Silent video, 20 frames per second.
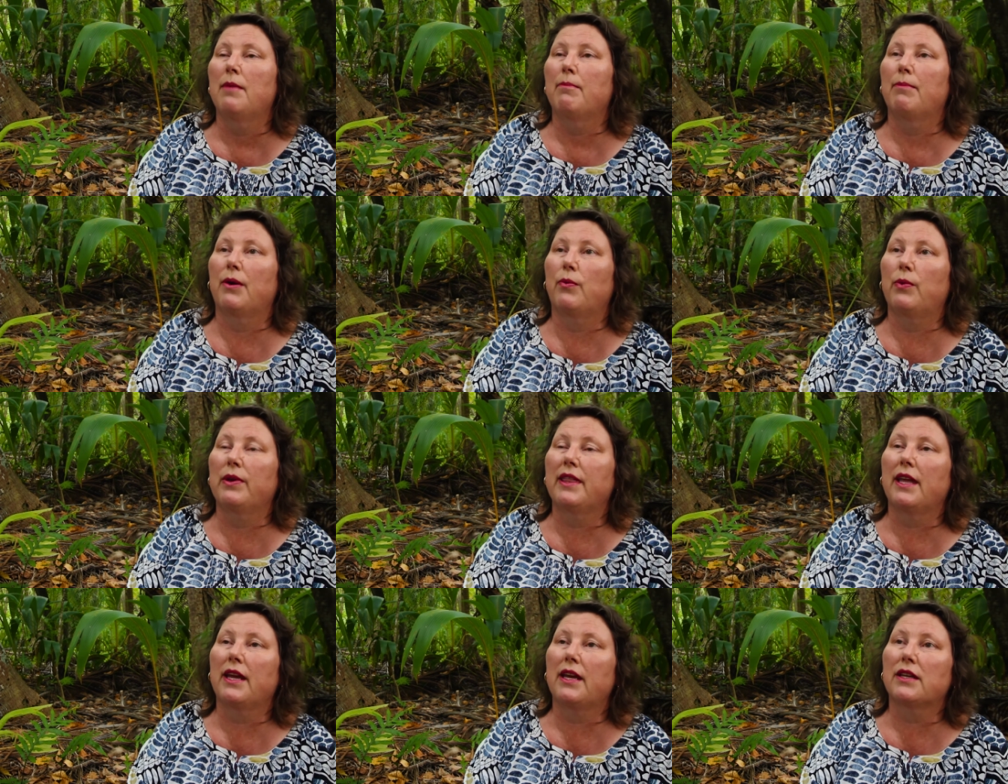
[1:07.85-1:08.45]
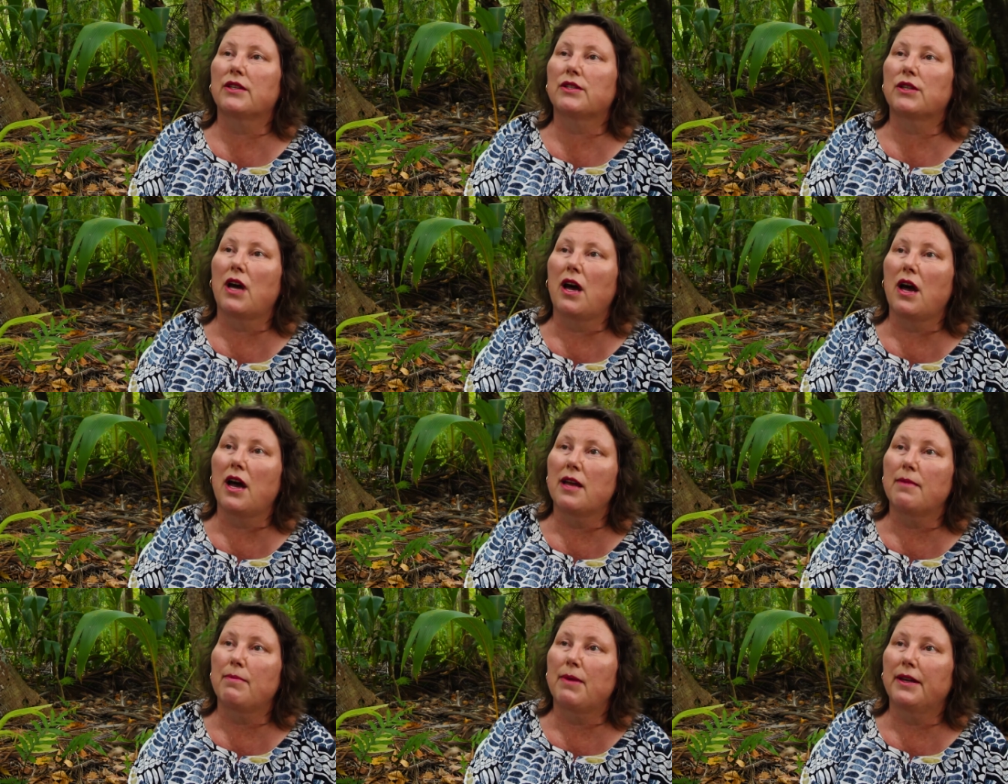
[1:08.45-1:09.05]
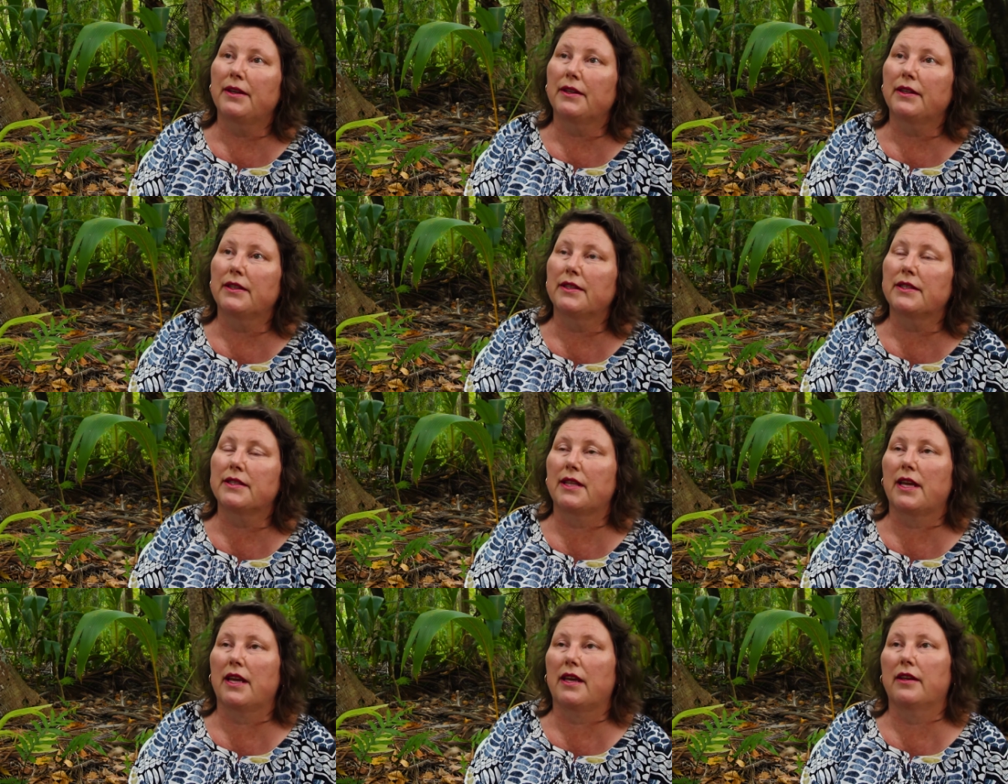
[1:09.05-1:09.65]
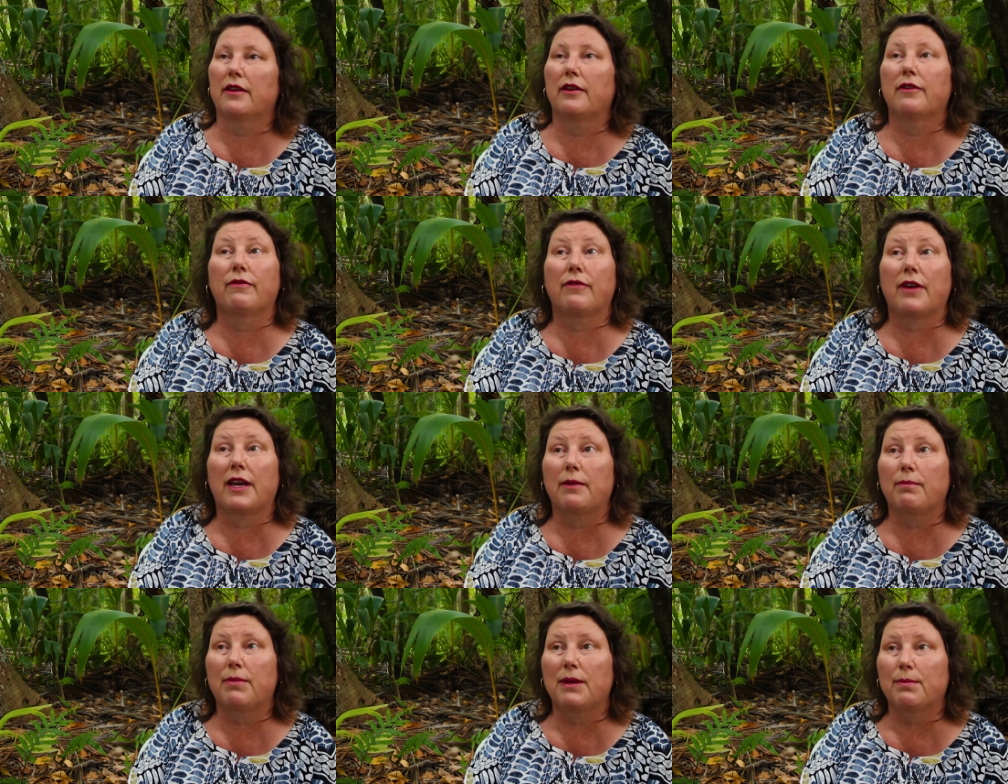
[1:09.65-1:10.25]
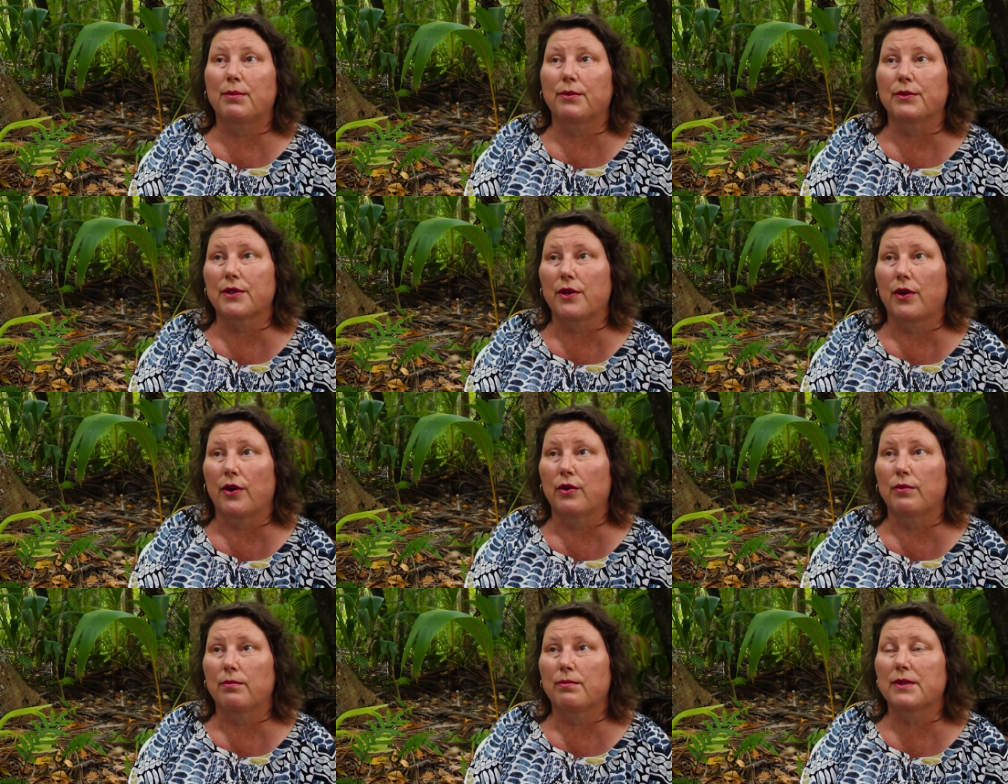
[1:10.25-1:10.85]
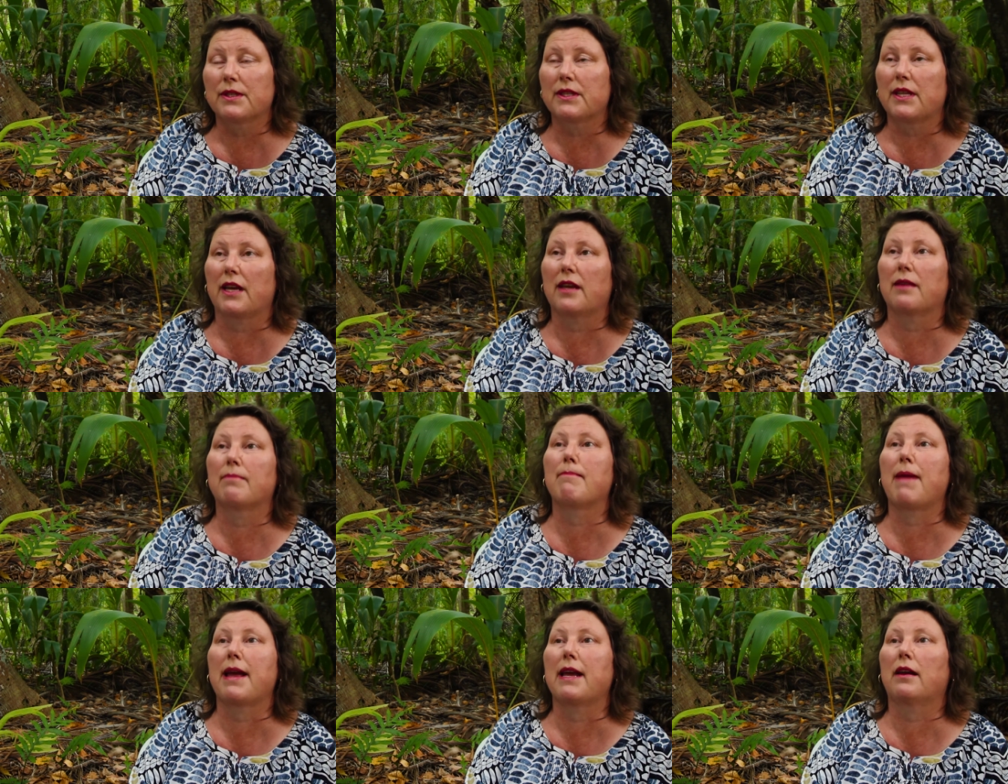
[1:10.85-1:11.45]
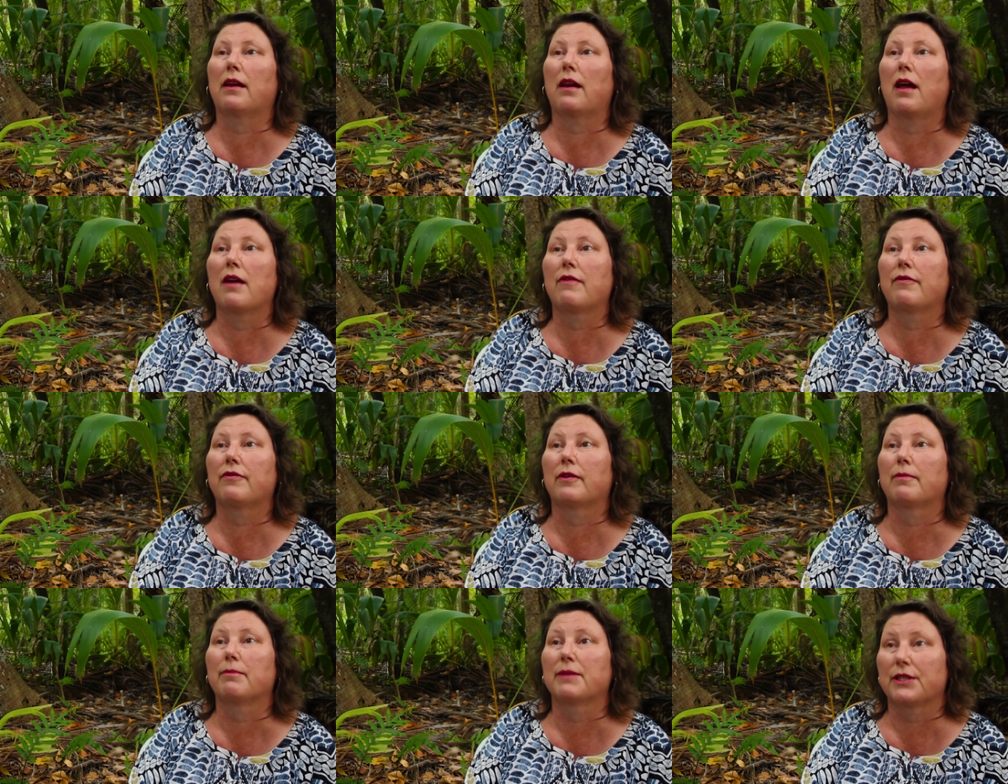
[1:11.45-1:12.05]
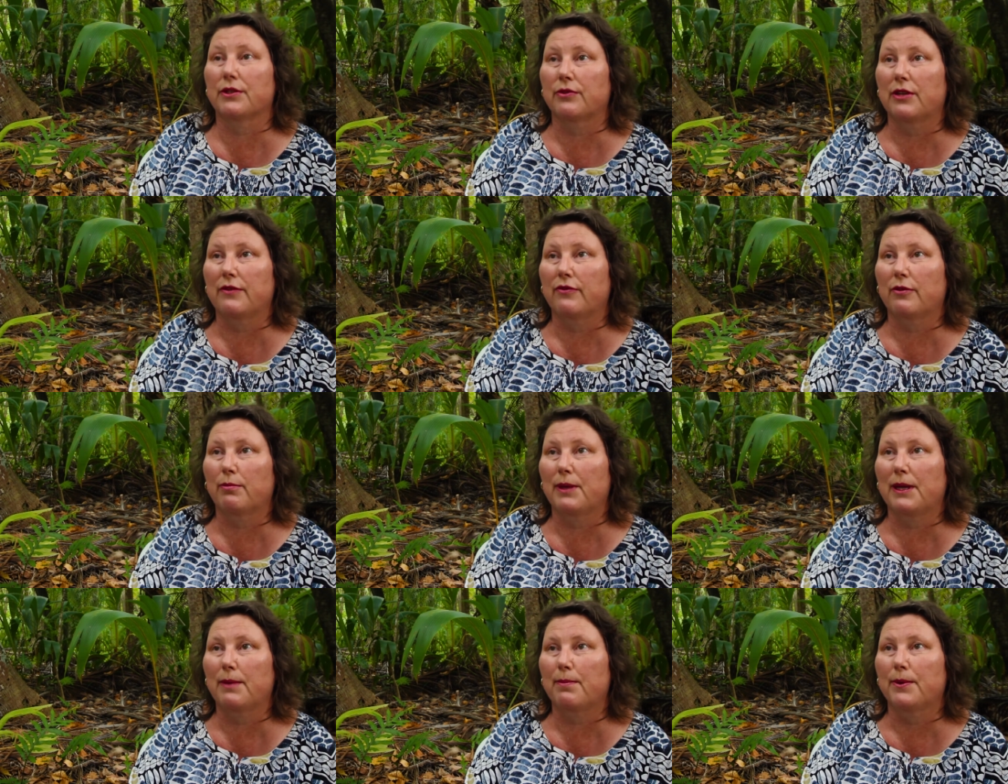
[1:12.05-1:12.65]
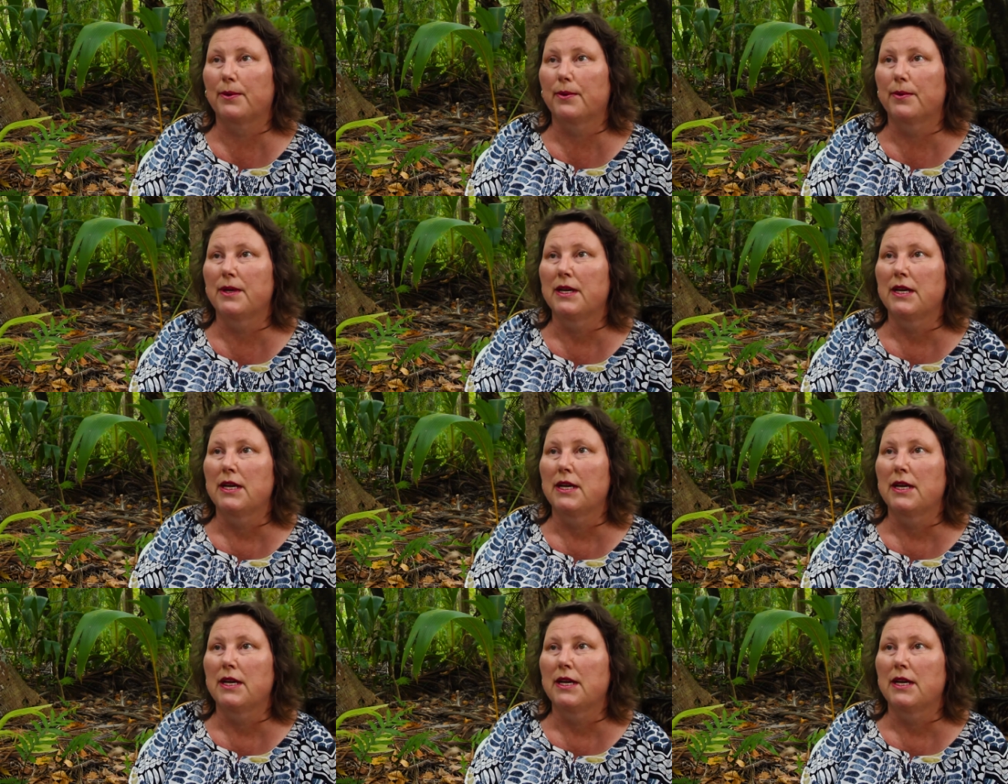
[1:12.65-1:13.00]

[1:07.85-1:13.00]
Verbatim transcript: but when they get to high abundance they can invade people's homes, they can make life a misery for people,